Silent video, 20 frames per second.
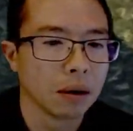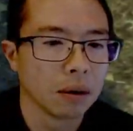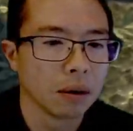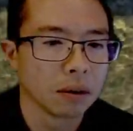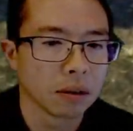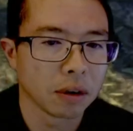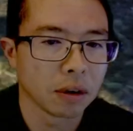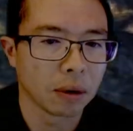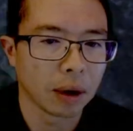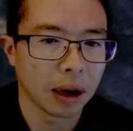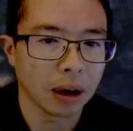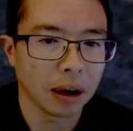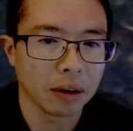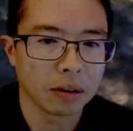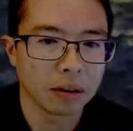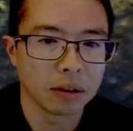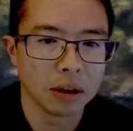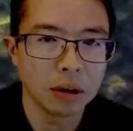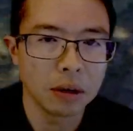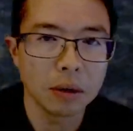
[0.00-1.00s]
So
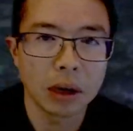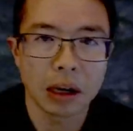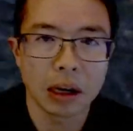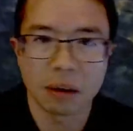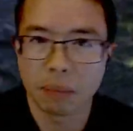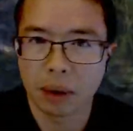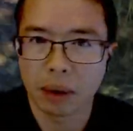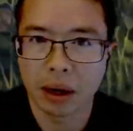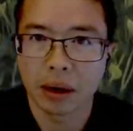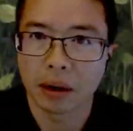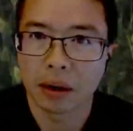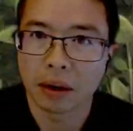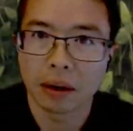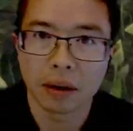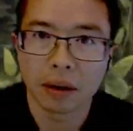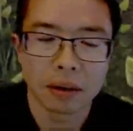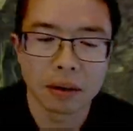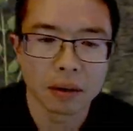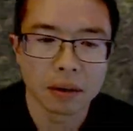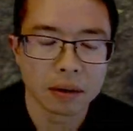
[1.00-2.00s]
as you get
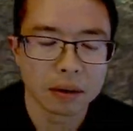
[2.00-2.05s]
better,